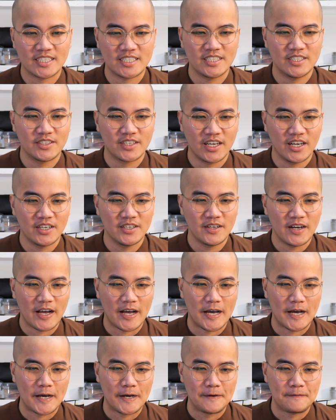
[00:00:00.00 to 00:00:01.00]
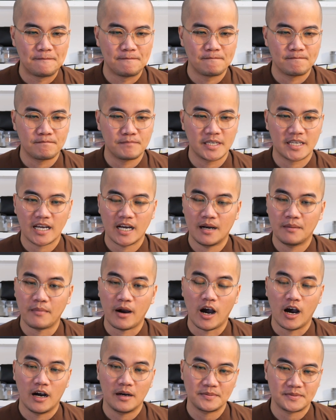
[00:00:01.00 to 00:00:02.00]
become
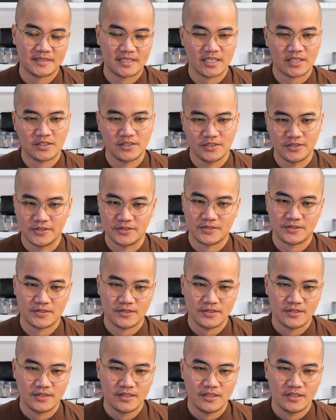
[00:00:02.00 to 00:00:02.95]
obstacles